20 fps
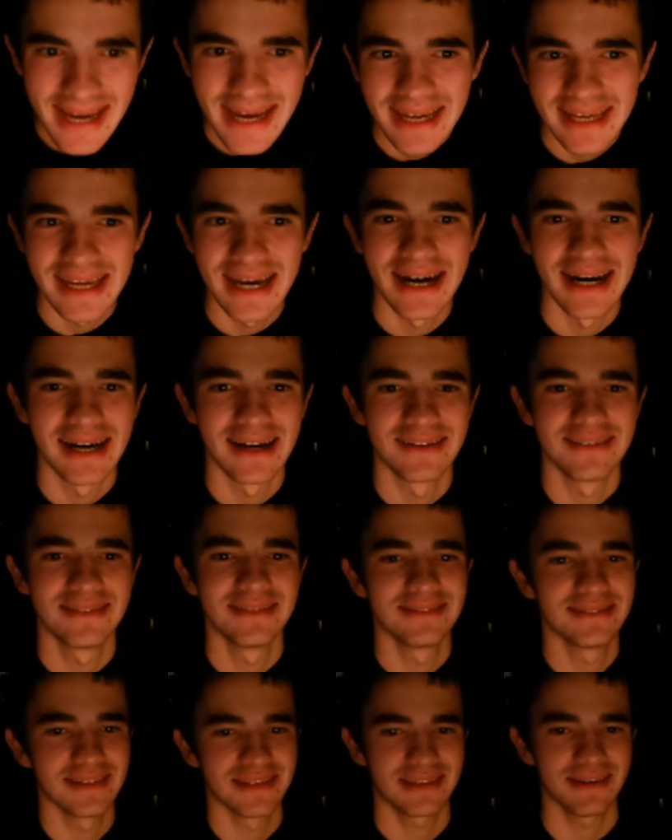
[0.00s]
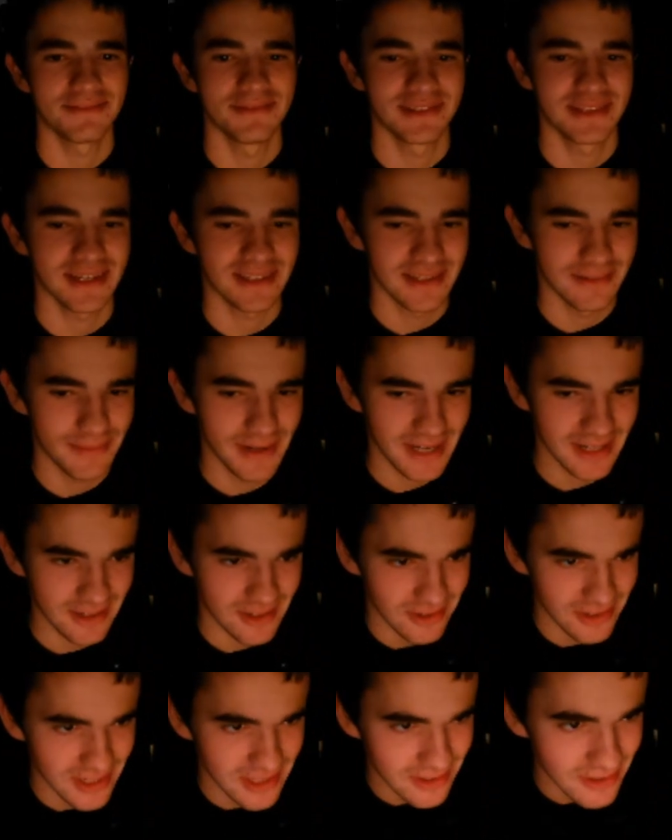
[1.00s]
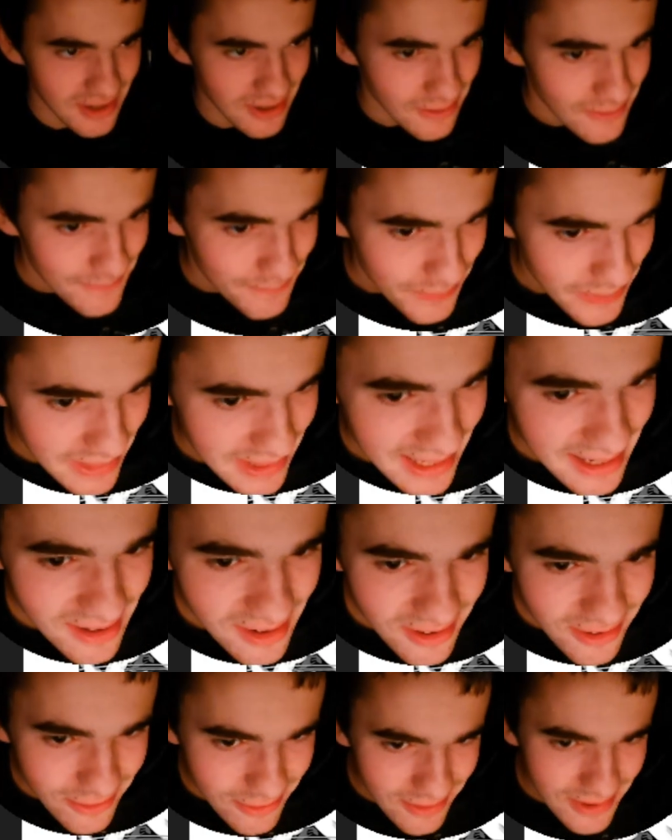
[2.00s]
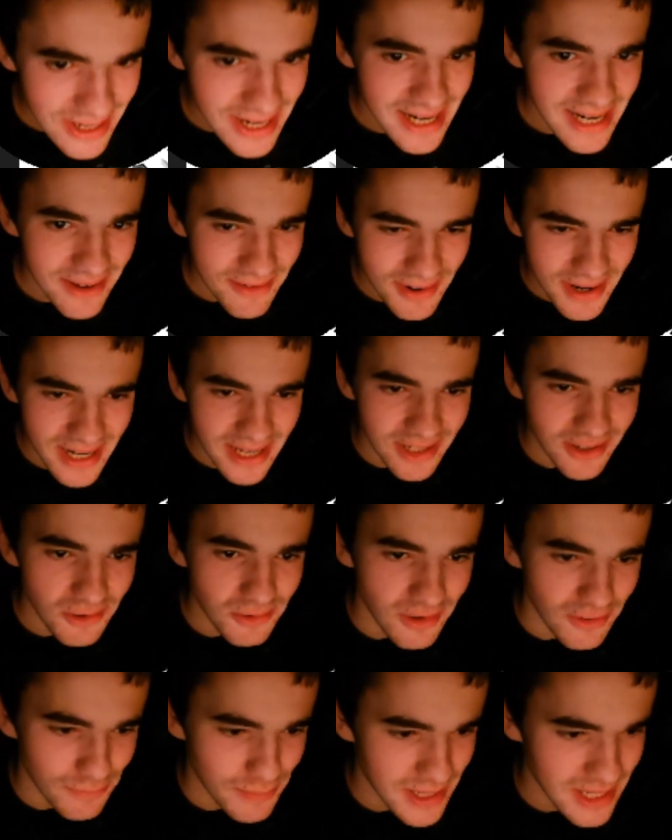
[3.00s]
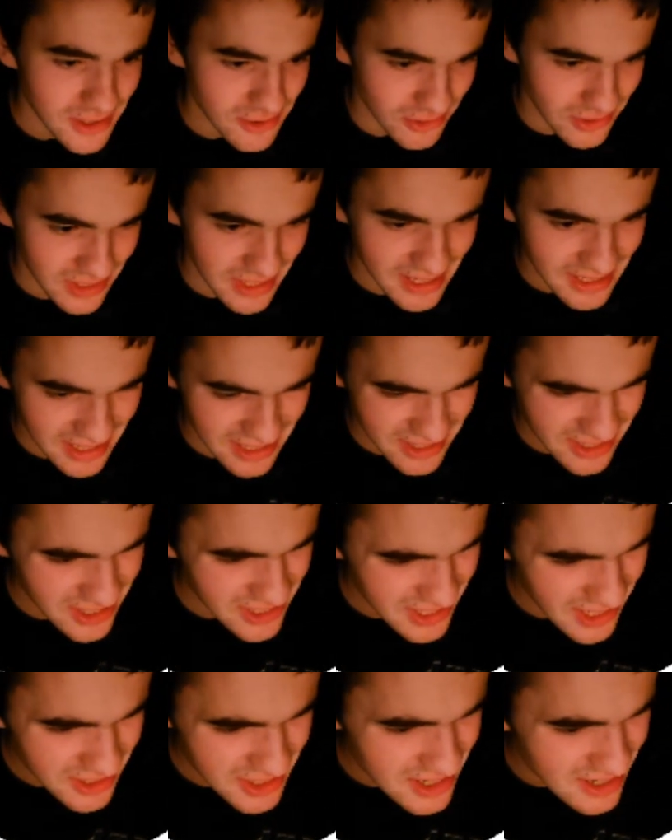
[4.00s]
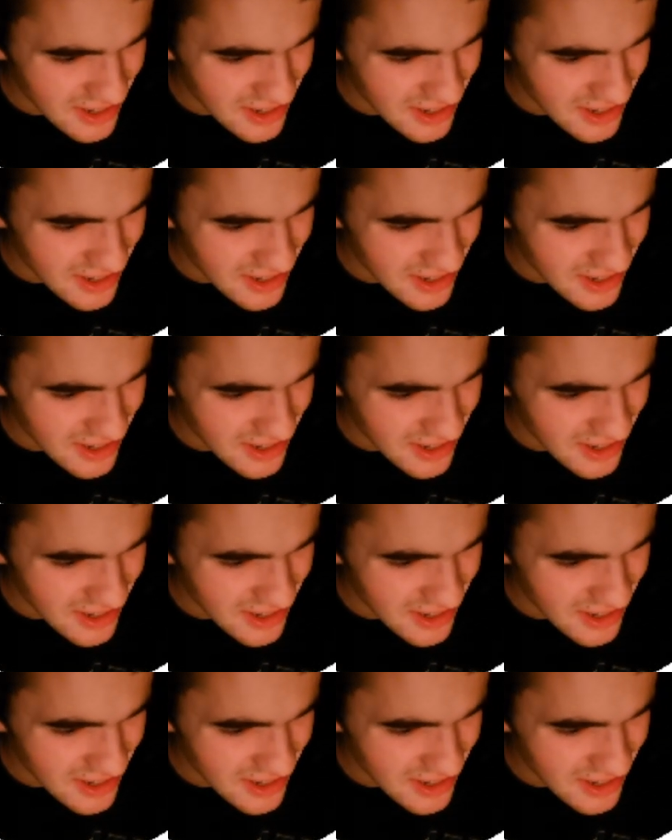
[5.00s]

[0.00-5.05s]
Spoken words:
Yeah, and the 7 Snakes of Purgatory as well. They look really, really cool with Beatrice. It's just such a